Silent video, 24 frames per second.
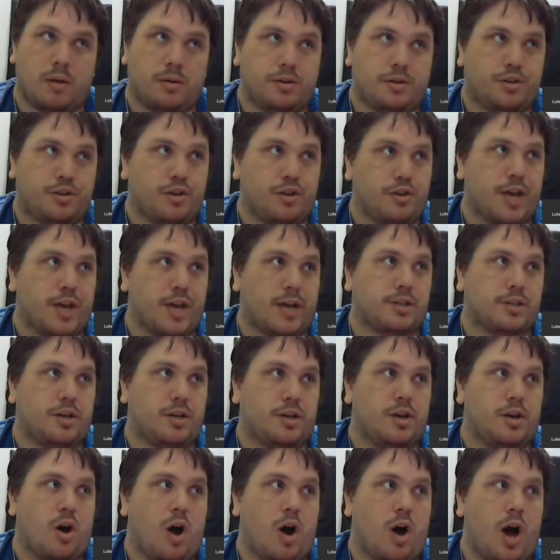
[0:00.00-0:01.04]

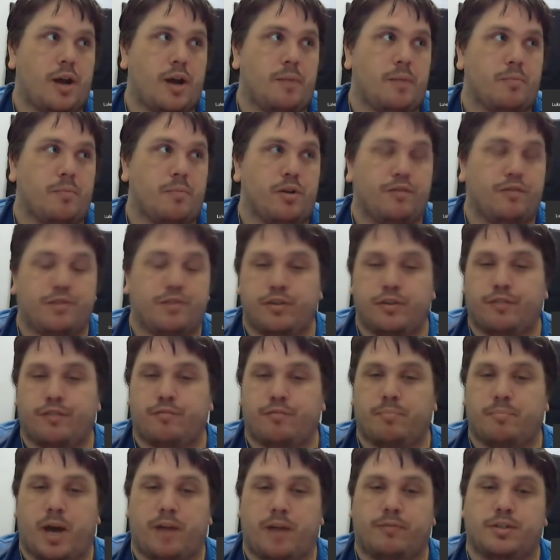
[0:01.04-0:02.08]
2009, I moved to a
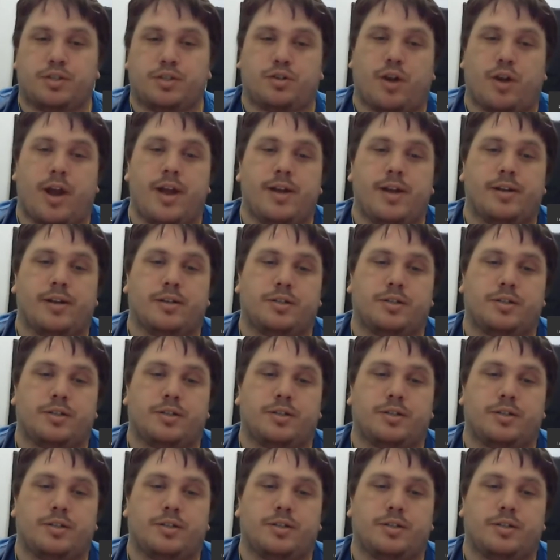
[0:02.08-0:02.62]
different part of Australia